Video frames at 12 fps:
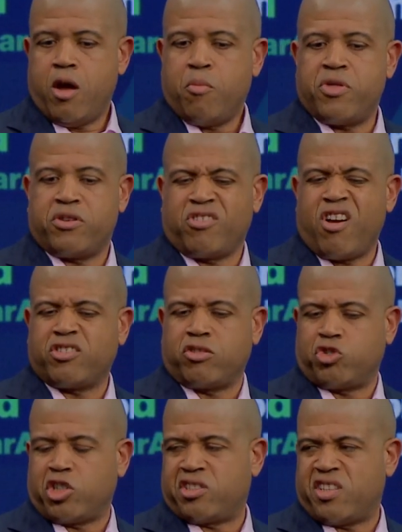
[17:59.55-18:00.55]
but there's also
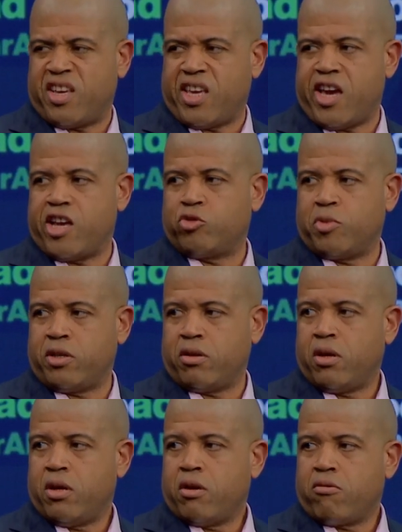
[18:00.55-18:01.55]
just the engagement,
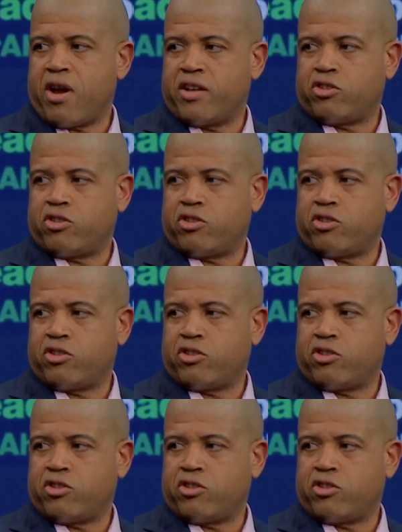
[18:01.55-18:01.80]
right?